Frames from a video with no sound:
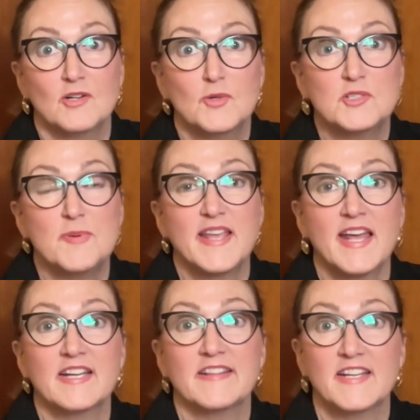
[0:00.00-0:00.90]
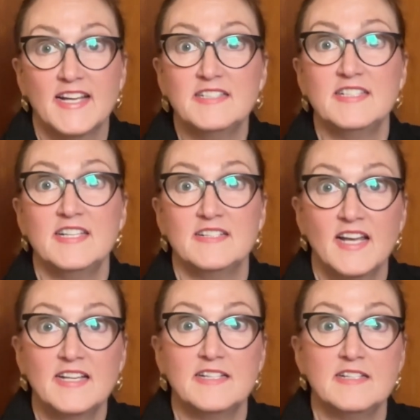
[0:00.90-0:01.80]
which began in the
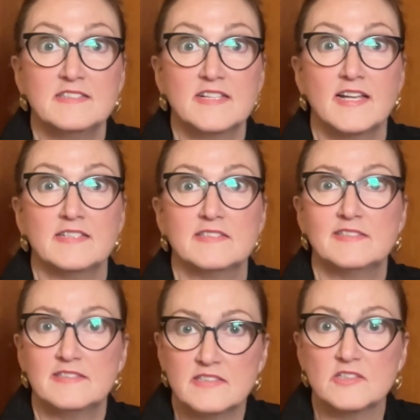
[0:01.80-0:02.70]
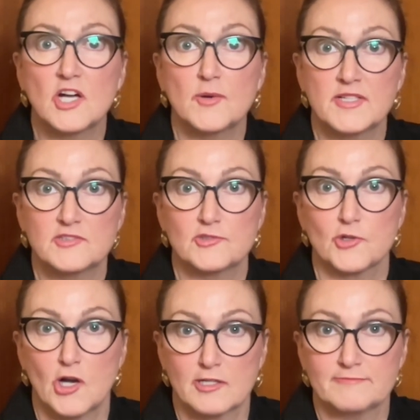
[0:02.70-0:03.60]
1990s and is still going
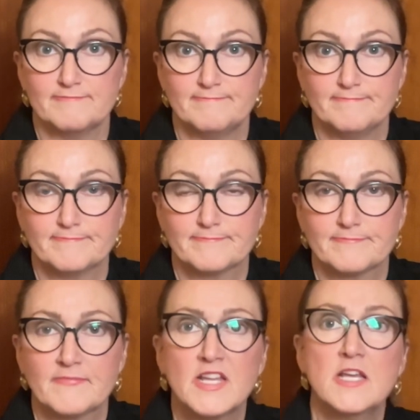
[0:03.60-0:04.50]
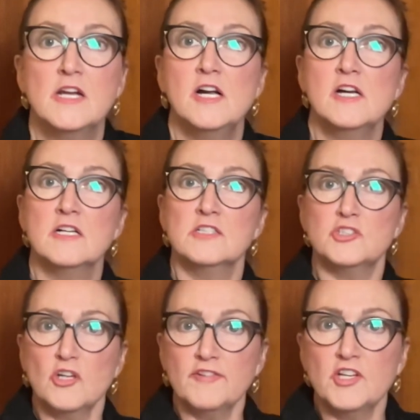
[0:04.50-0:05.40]
strong.
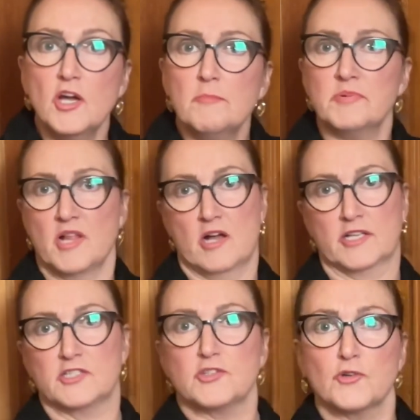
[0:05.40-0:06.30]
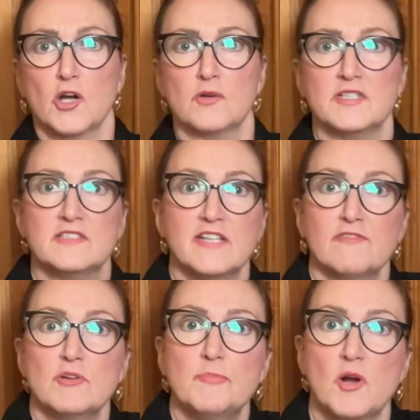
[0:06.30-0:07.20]
Sauvignon Blanc is grown in
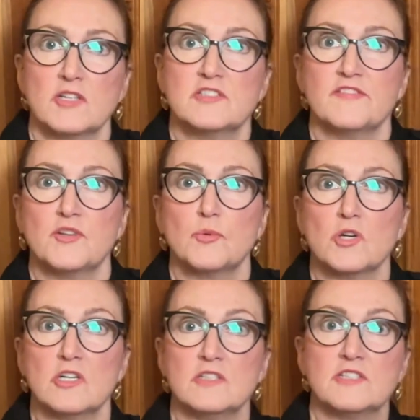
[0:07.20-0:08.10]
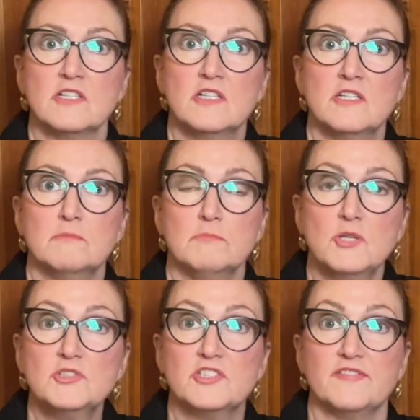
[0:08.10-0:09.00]
several parts of the world.
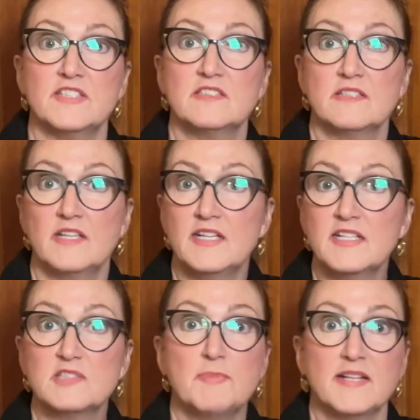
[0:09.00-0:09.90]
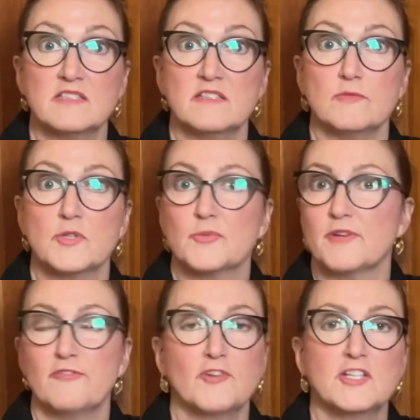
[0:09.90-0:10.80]
Most of it's inexpensive with
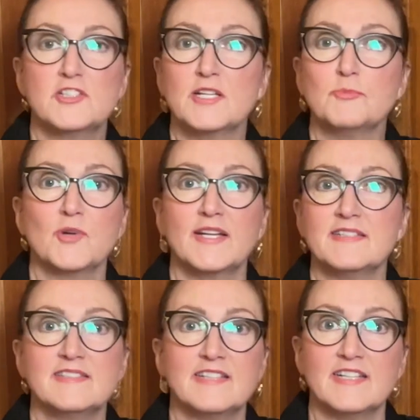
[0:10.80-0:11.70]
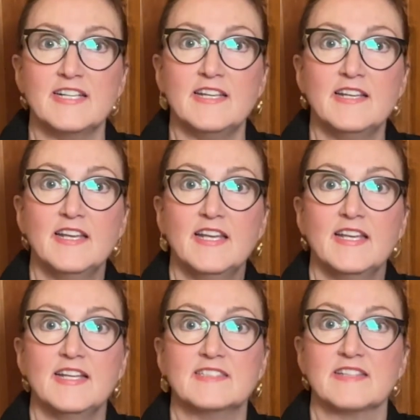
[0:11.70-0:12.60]
refreshing bright acidity.
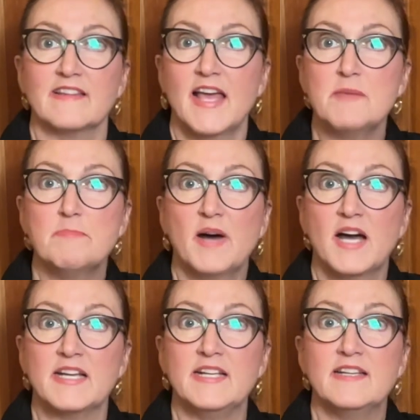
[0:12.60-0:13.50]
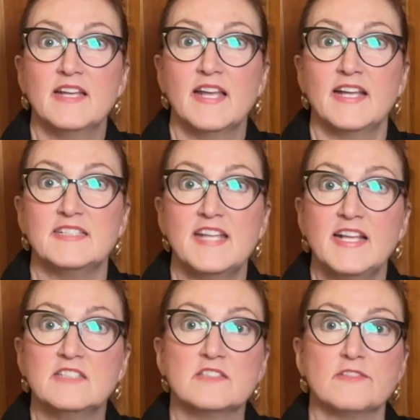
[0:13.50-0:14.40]
It's light-bodied and
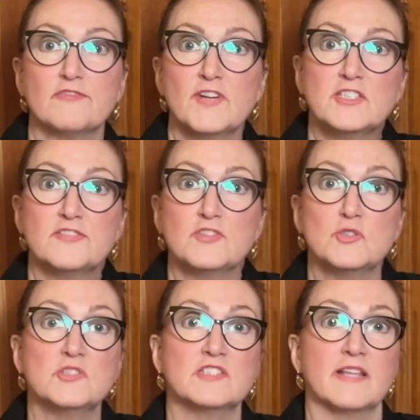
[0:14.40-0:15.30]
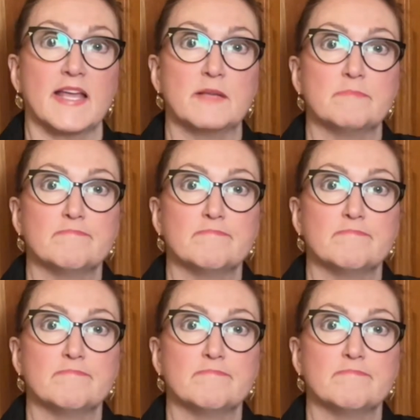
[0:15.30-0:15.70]
tastes of fresh fruits like